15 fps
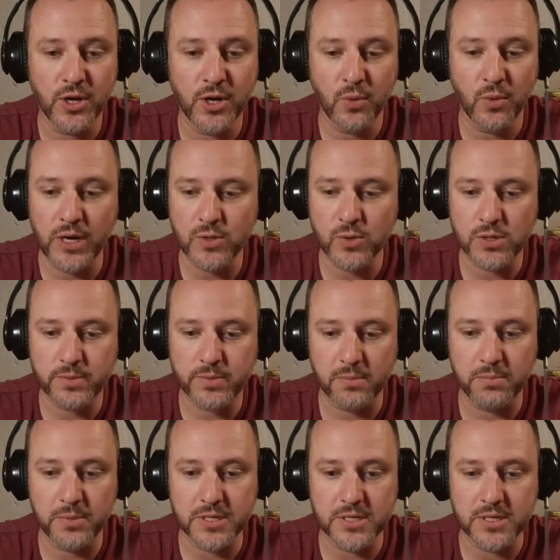when he talks
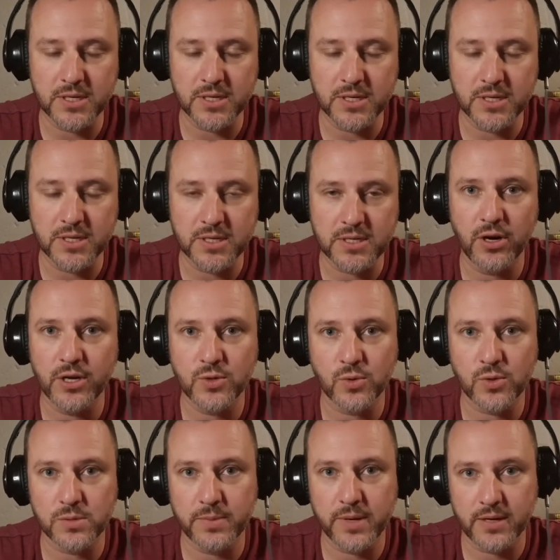about business, he not only
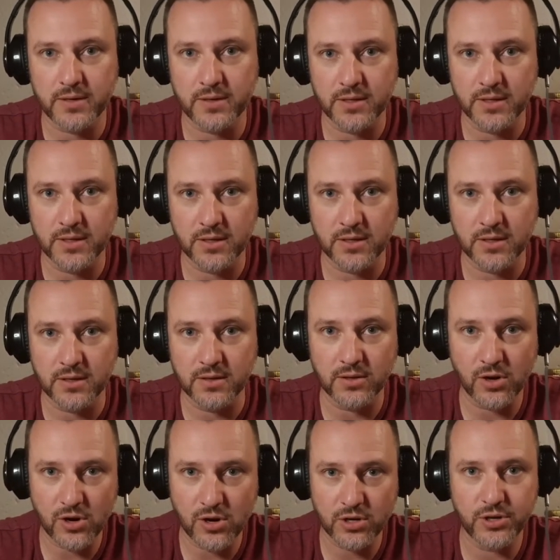talks about the
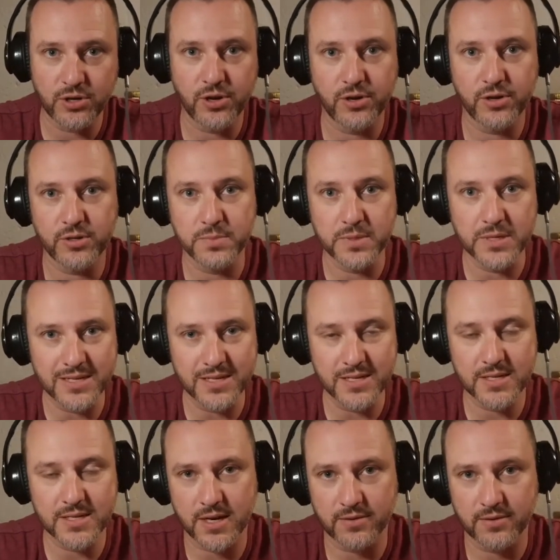hard-nosed business
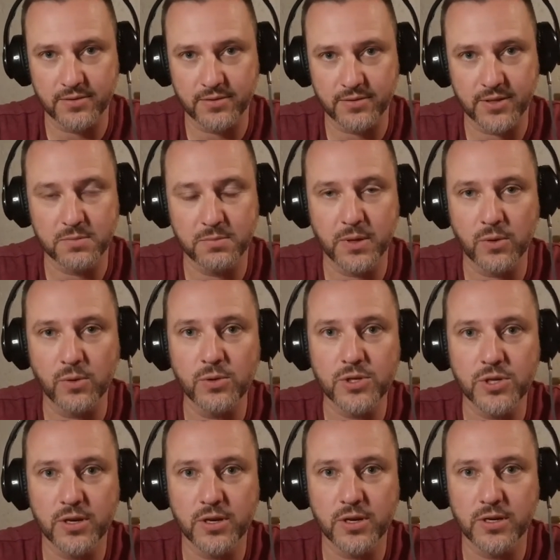side of things, but
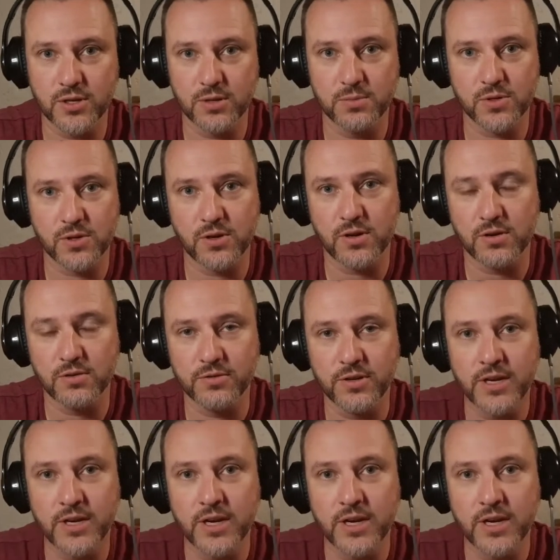also in terms of